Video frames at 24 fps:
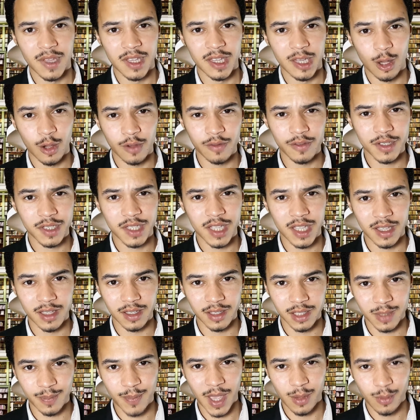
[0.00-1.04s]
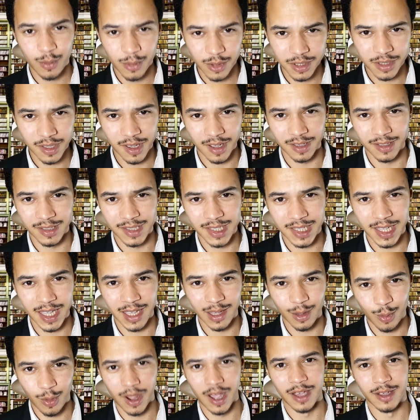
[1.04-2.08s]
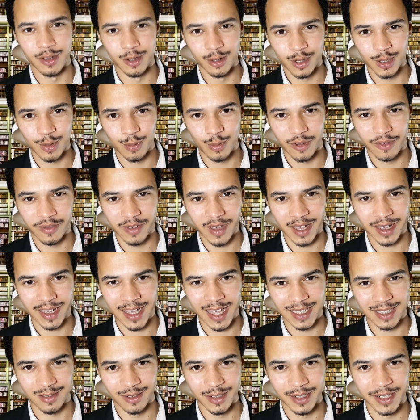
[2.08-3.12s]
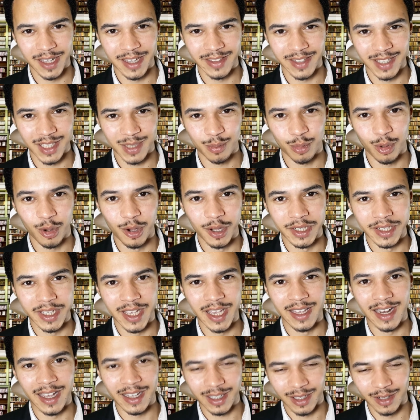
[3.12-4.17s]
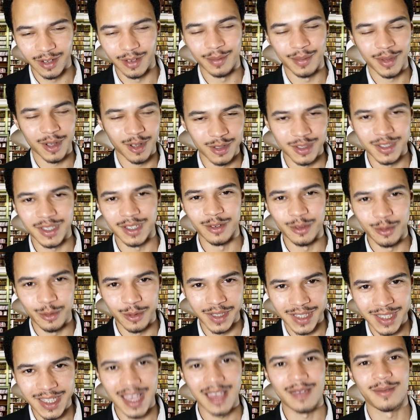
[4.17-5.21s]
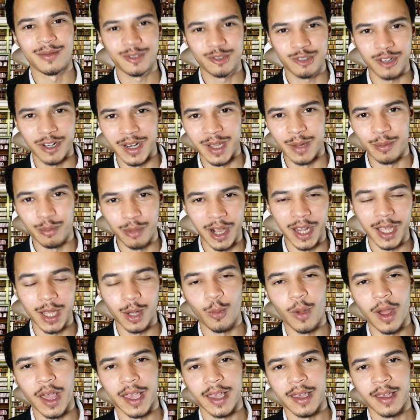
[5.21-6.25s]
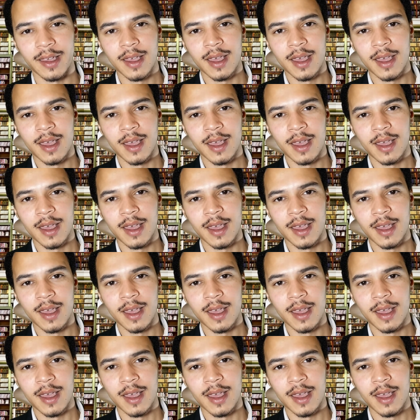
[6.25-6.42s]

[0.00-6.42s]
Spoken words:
Now, obviously, Spain was starting to get quite annoyed with Catalonia at this point, because it always kept trying to break away.